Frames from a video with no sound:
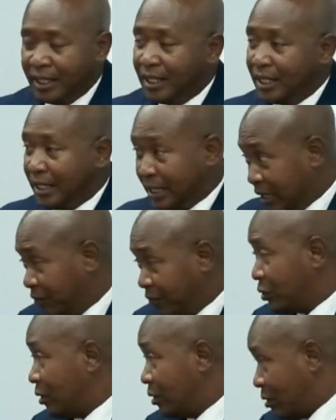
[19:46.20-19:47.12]

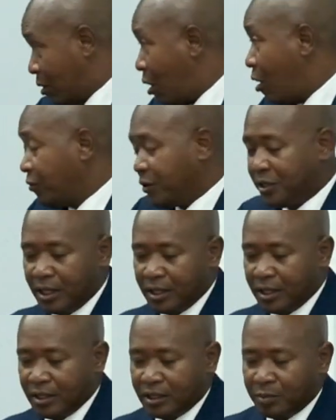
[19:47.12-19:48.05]
individual
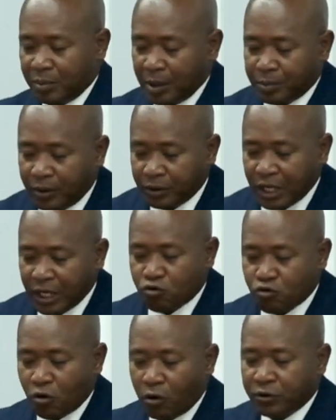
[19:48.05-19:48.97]
overseas people, they
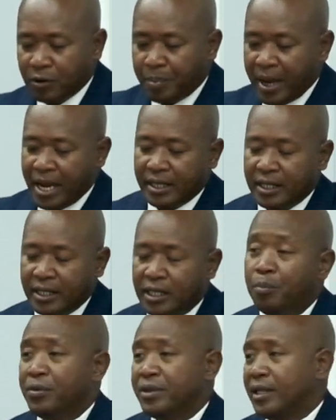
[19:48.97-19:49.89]
grow dependent
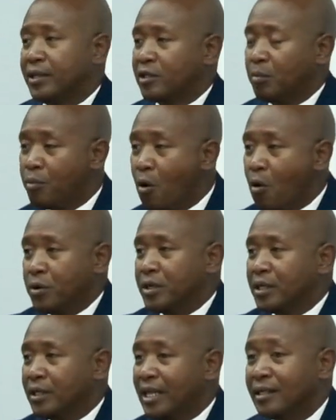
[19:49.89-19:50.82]
upon that support.
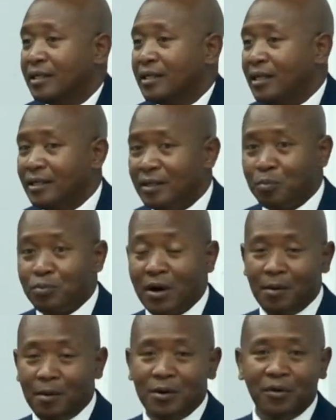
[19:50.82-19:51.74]
That's, that's the
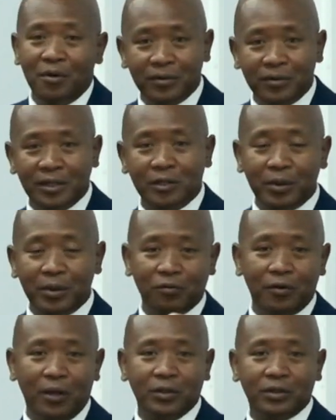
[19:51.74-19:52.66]
problem of these
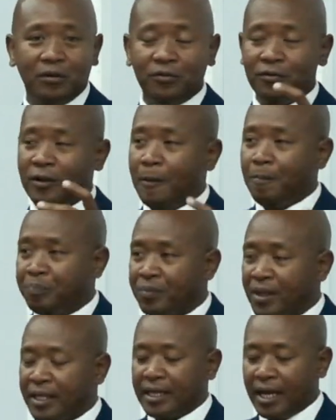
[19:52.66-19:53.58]
pitfalls of
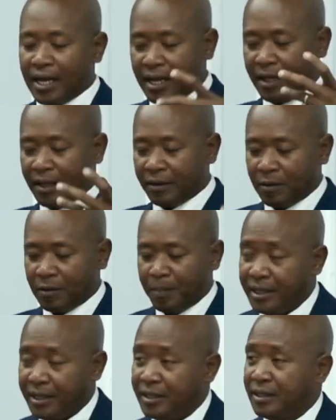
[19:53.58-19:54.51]
the of
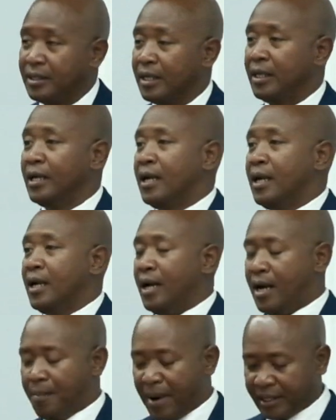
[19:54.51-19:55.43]
dependency
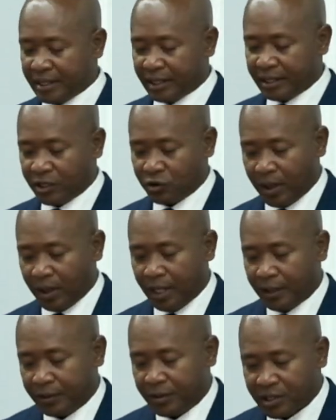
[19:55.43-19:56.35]
a mindset as
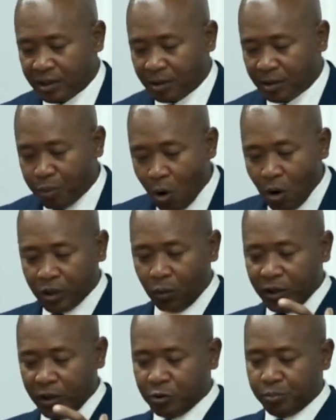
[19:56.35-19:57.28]
well. The support
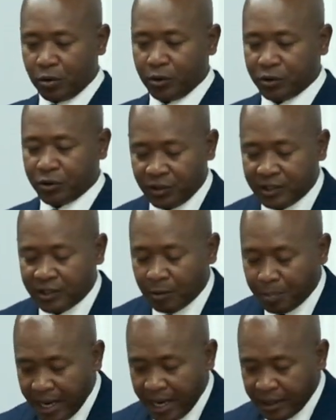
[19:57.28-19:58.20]
which produces
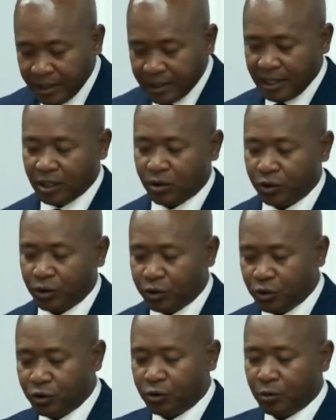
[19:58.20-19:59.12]
dependency
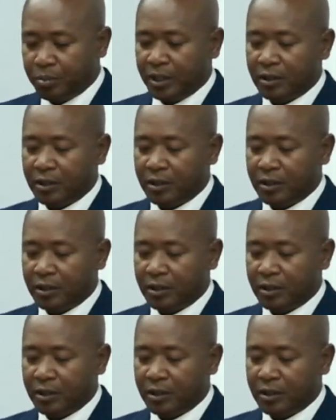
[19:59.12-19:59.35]
continues to be the